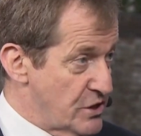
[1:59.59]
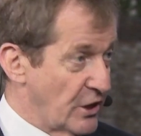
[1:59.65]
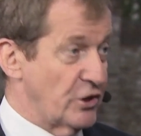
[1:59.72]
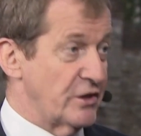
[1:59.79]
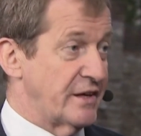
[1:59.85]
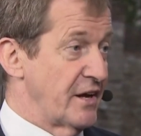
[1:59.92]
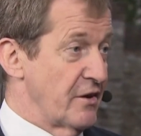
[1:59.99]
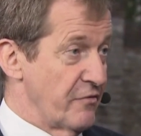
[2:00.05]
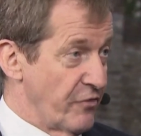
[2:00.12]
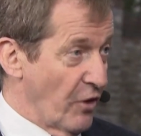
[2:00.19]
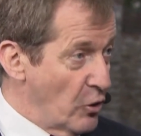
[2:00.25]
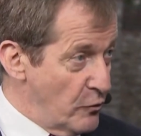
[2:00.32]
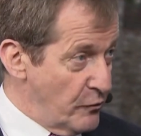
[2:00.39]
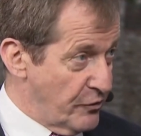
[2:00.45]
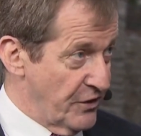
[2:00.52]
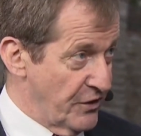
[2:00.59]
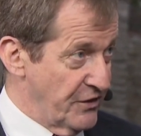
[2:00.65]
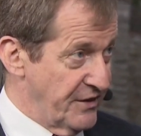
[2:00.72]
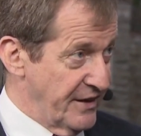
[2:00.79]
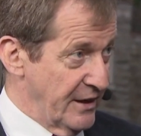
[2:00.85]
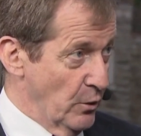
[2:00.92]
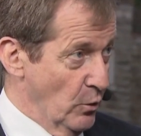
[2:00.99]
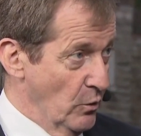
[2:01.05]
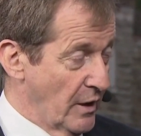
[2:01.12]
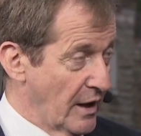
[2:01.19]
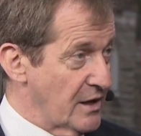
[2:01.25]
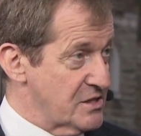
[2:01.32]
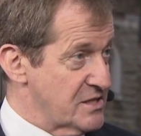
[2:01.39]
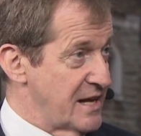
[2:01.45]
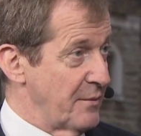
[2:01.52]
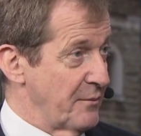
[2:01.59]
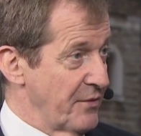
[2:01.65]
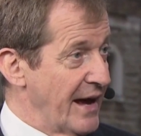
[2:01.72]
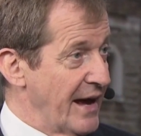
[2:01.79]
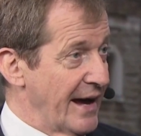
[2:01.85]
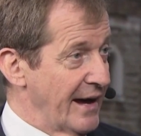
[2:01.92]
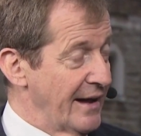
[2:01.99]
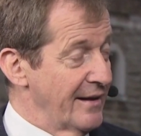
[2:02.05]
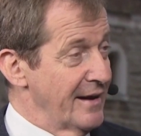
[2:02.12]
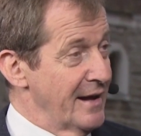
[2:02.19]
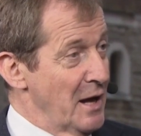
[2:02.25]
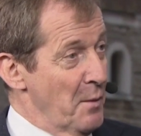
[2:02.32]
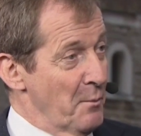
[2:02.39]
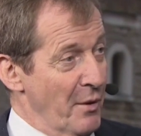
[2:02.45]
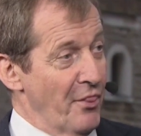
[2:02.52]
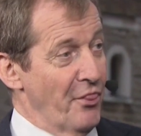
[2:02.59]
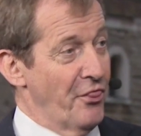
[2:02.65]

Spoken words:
He could get a vote for the deal. I accept that. But